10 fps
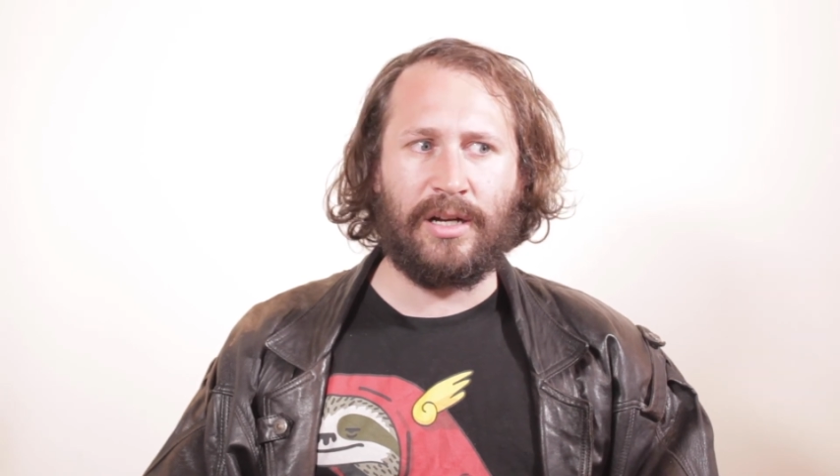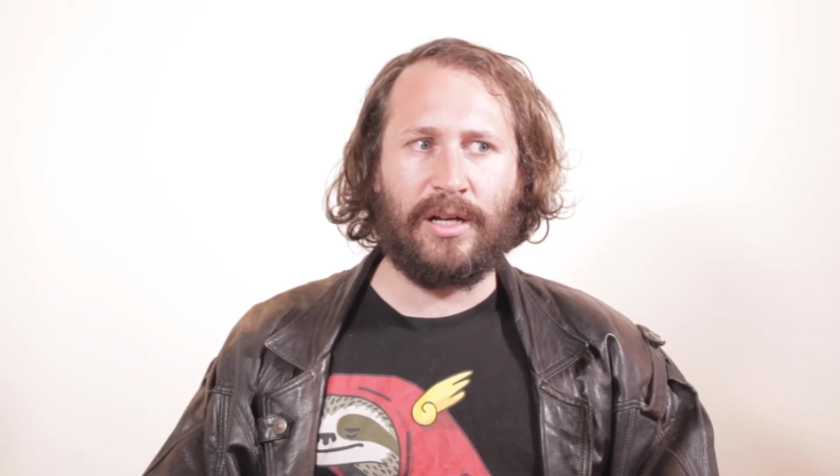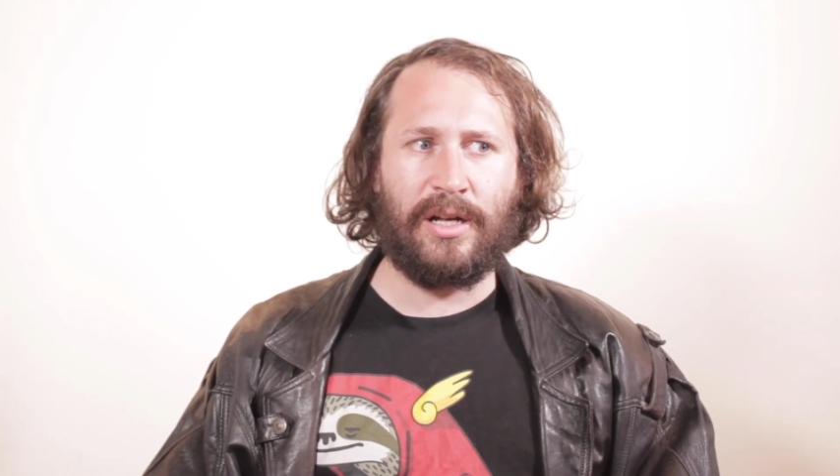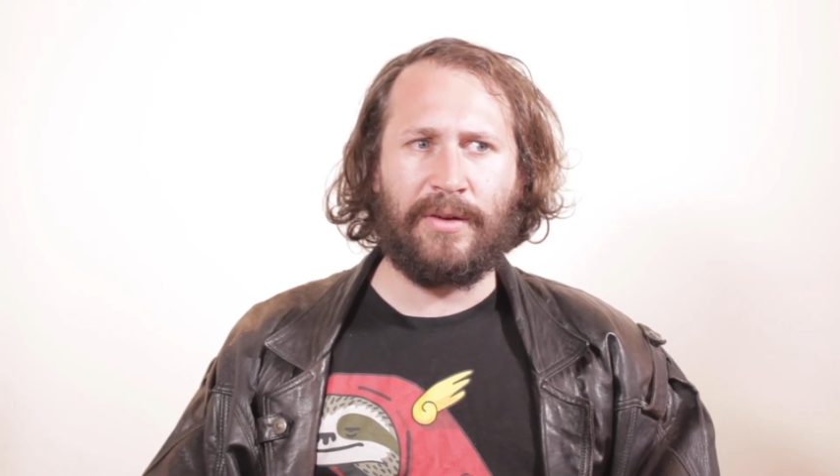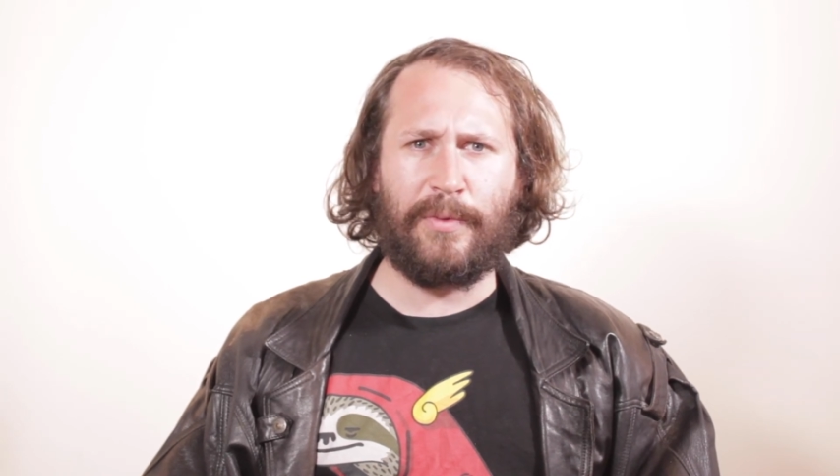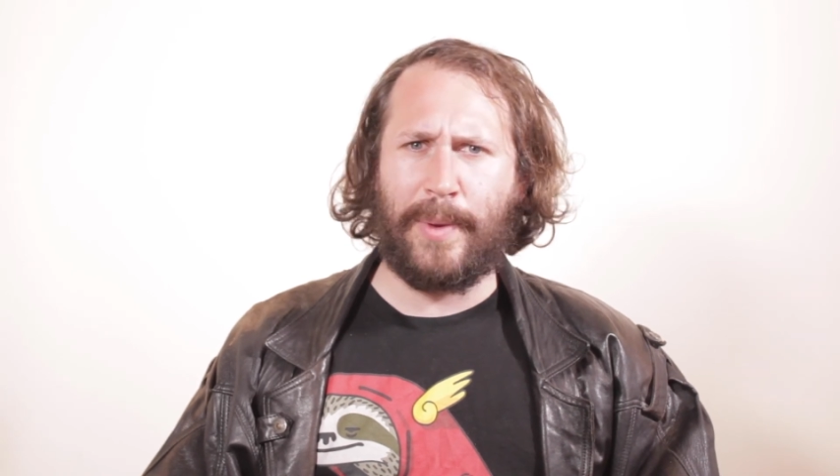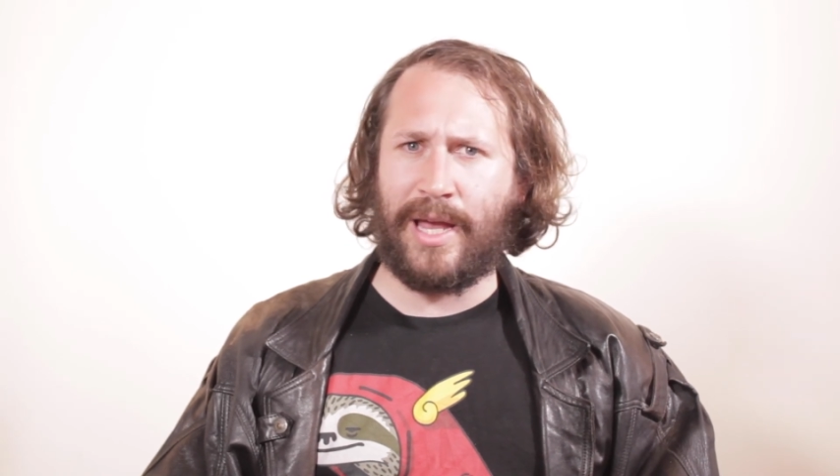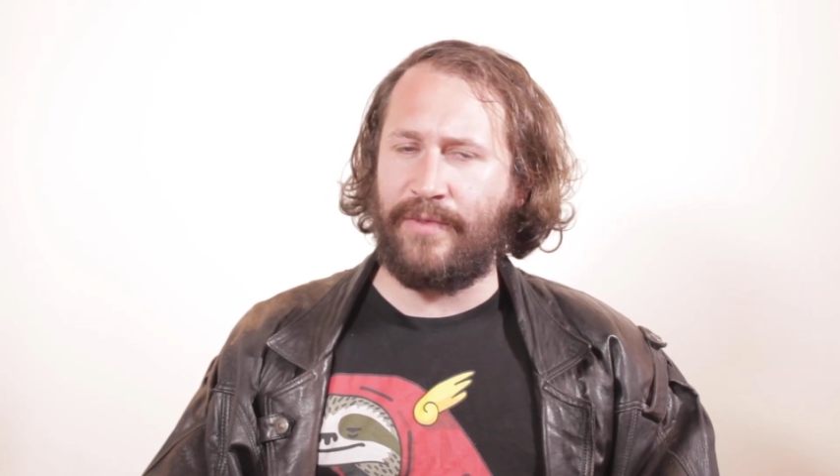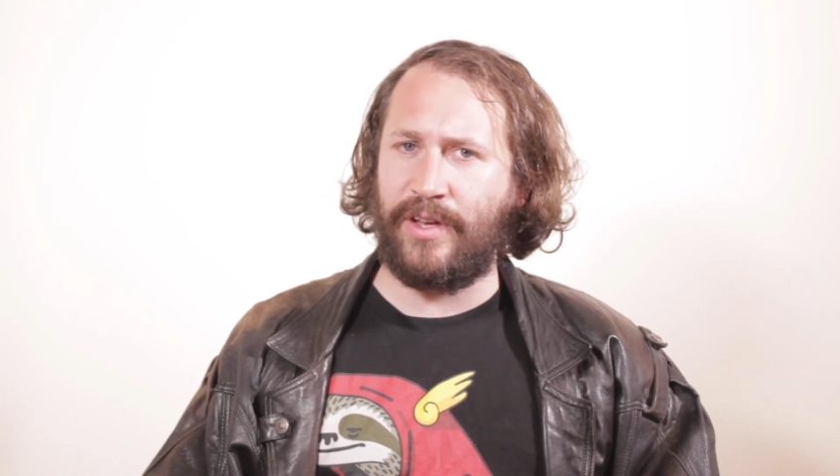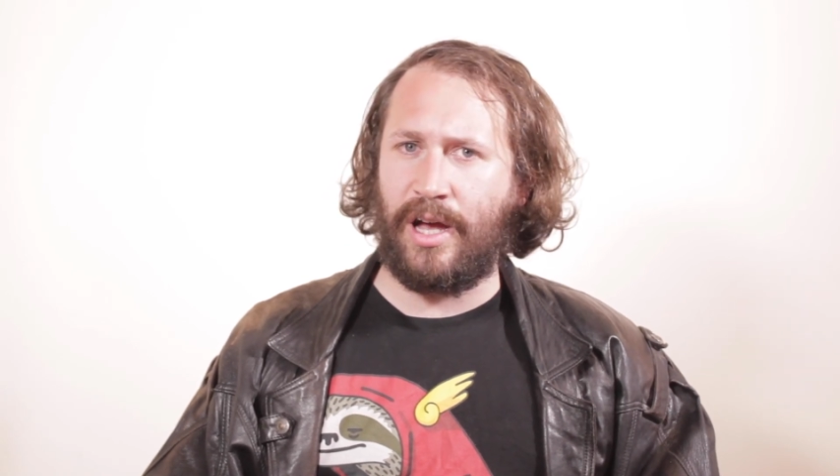have you
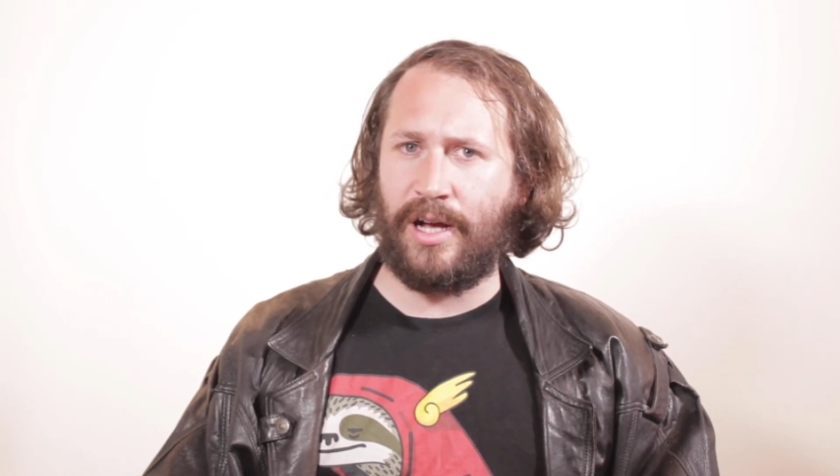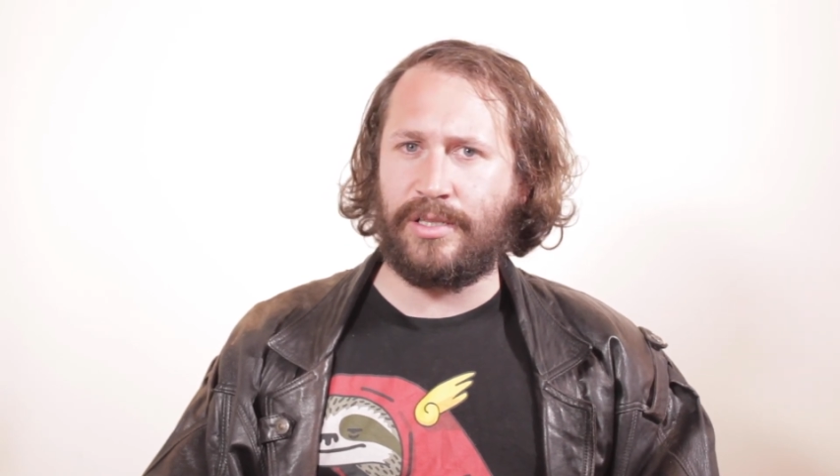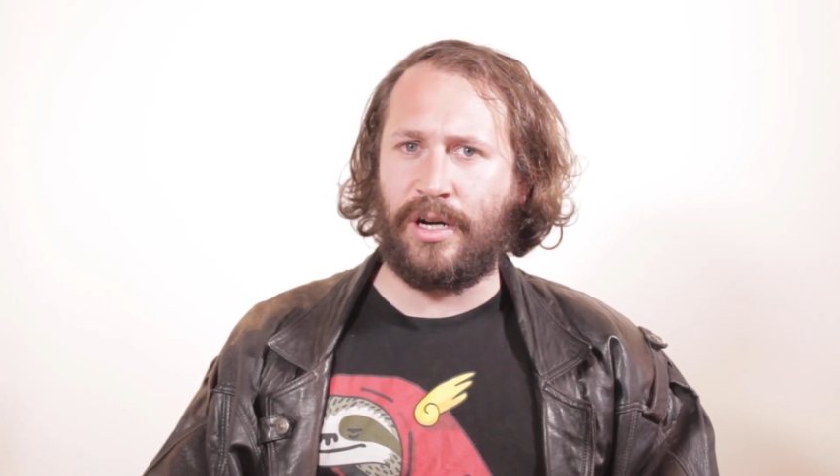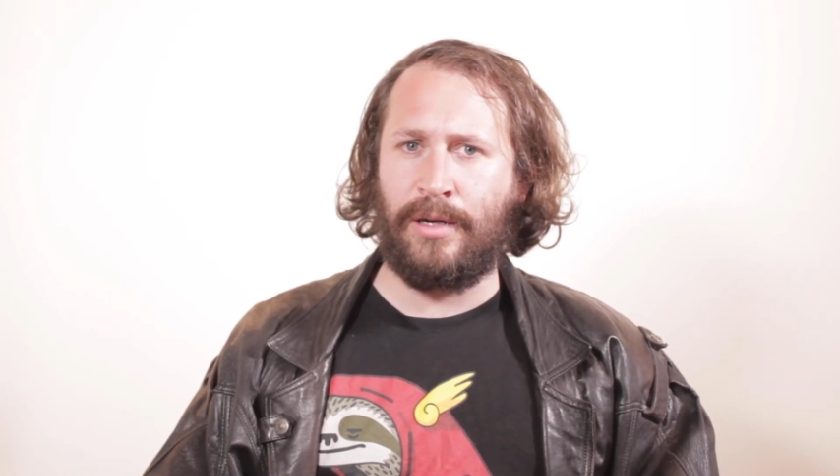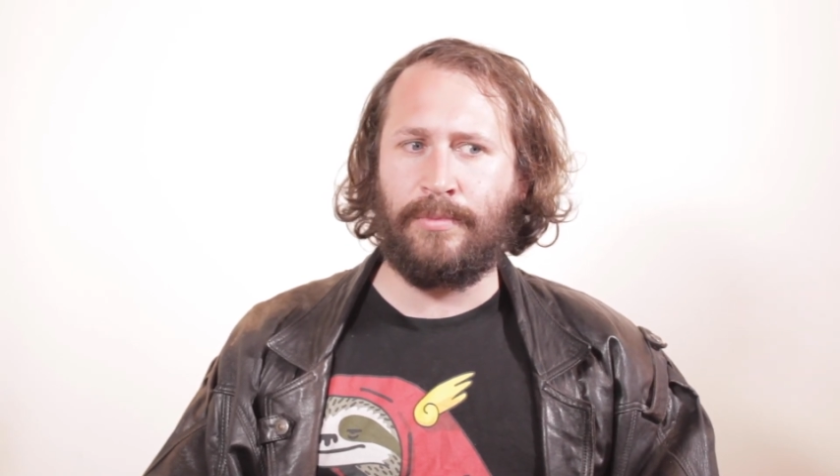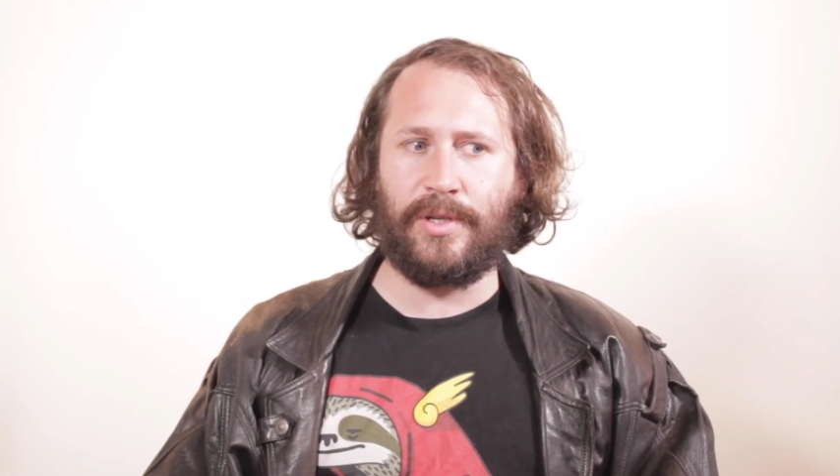been having a hard time?